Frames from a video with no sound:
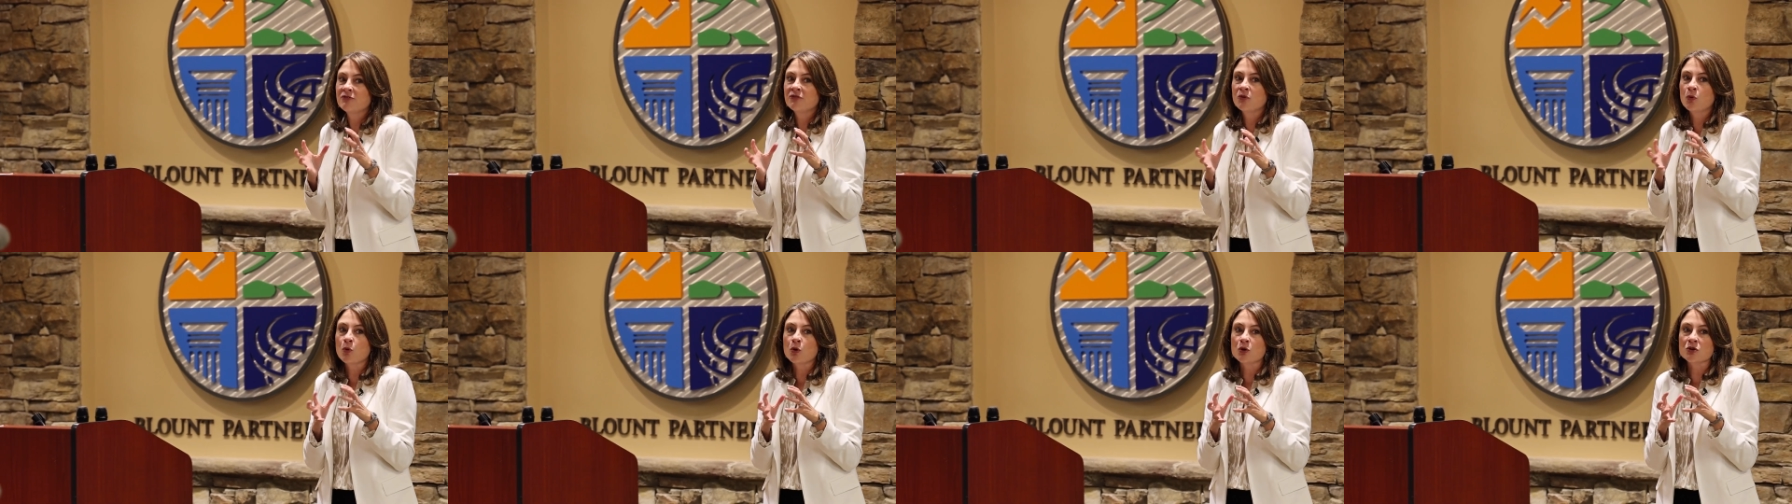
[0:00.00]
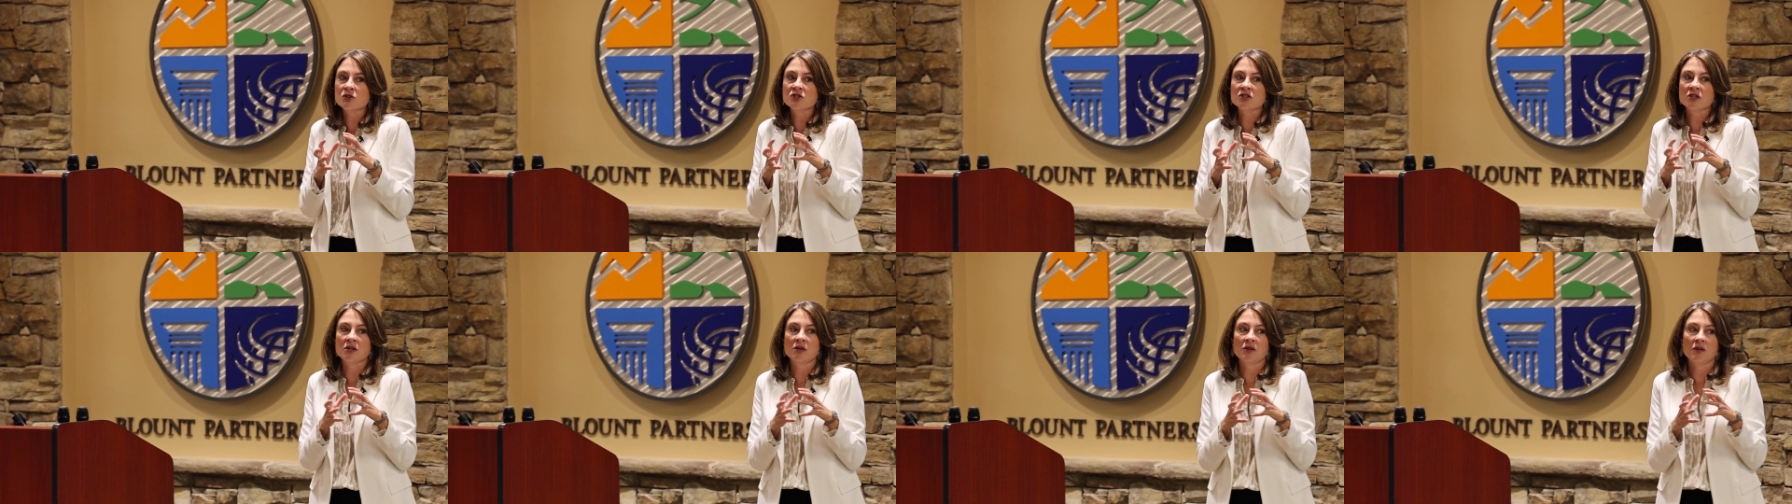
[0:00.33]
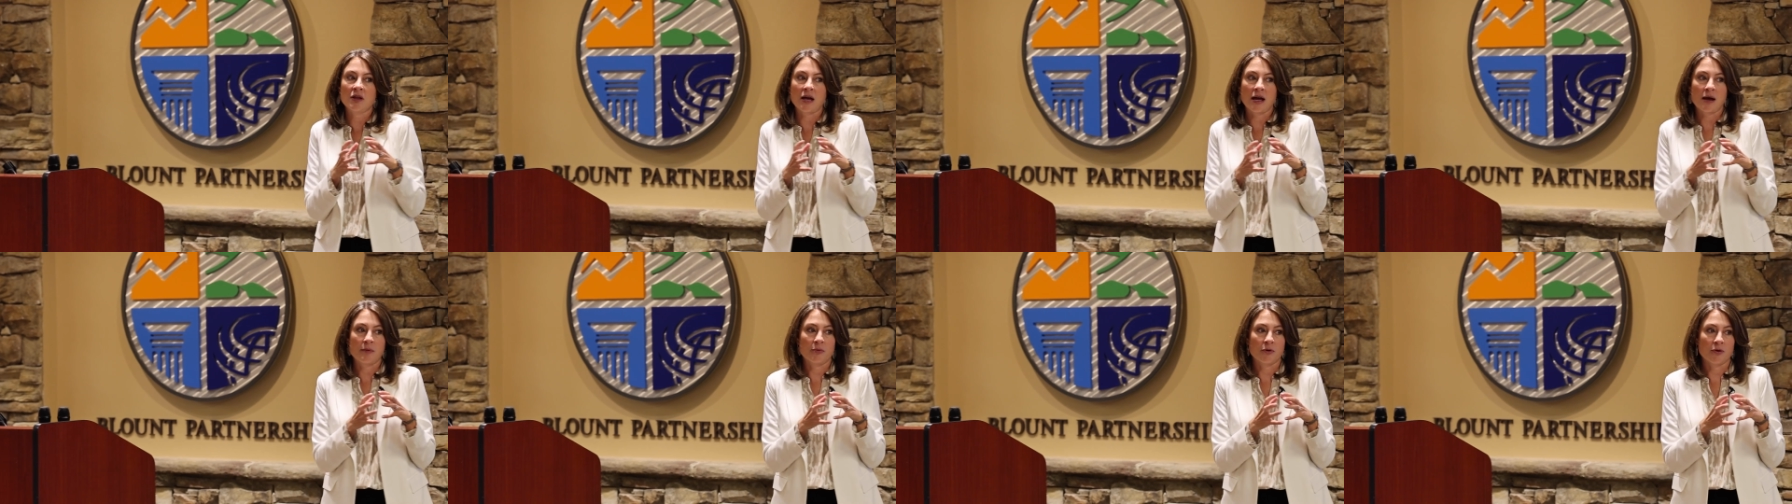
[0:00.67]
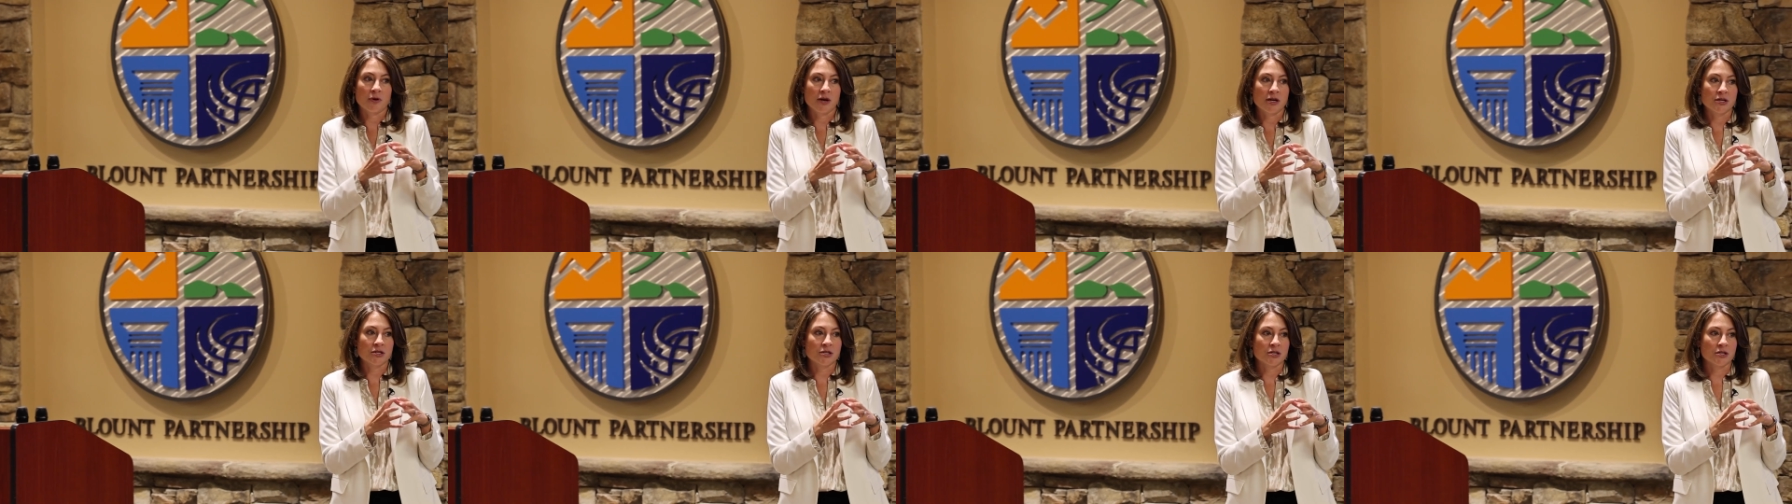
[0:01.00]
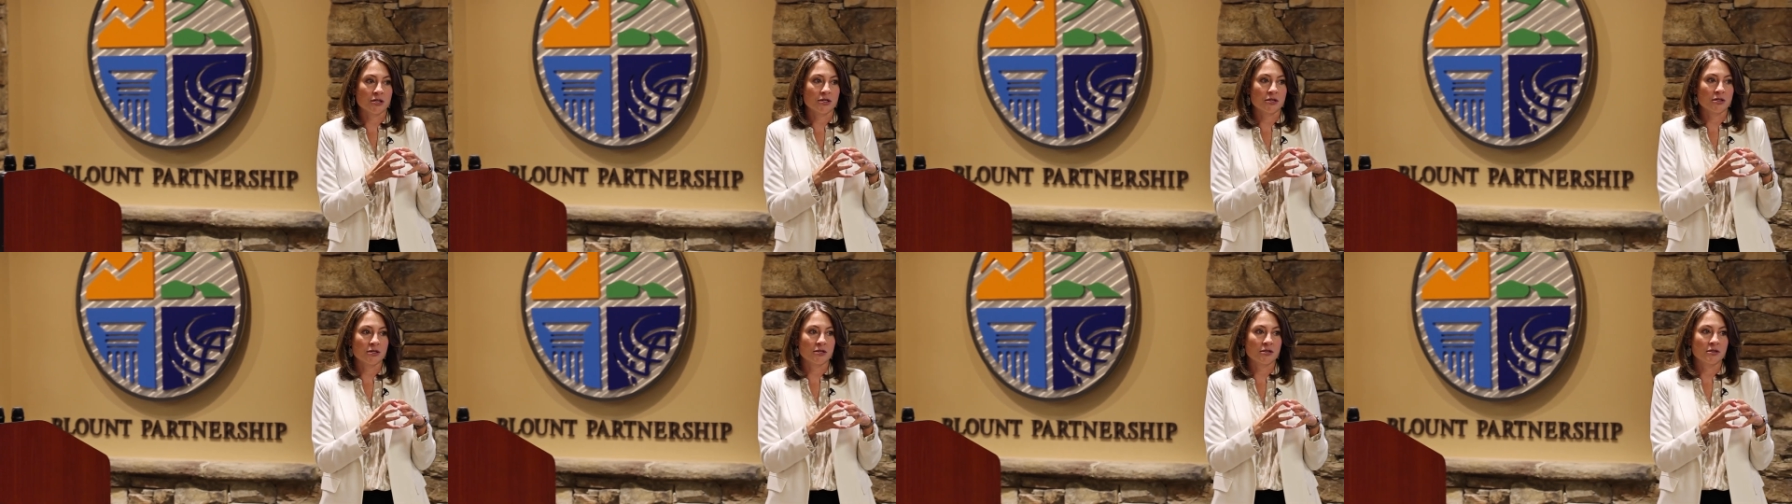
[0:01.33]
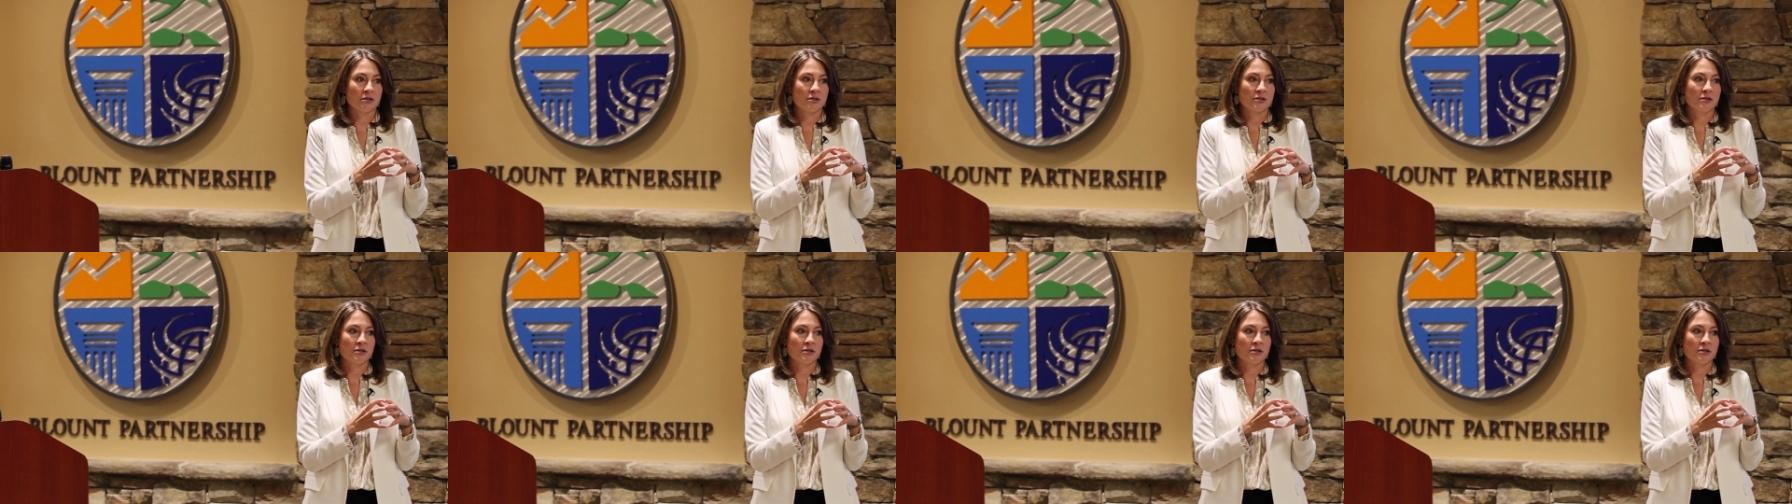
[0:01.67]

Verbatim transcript: force collaboration.